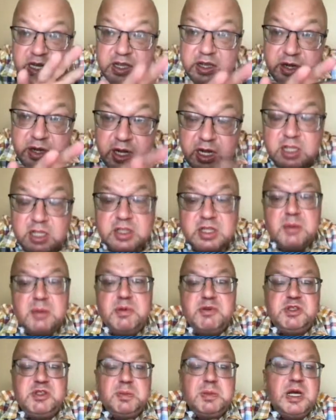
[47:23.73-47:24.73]
really type
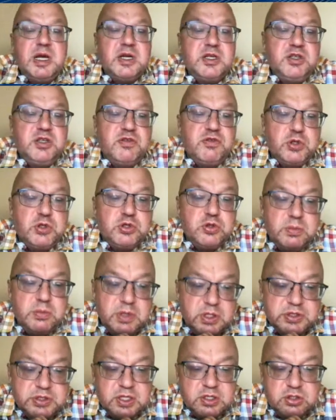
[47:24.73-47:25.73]
of similarity you want to
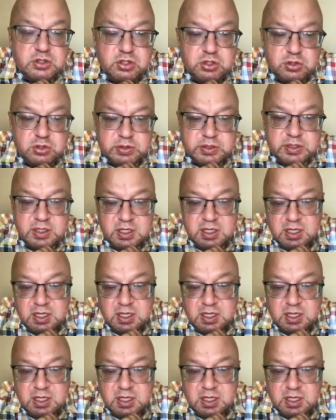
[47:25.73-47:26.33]
build and tune.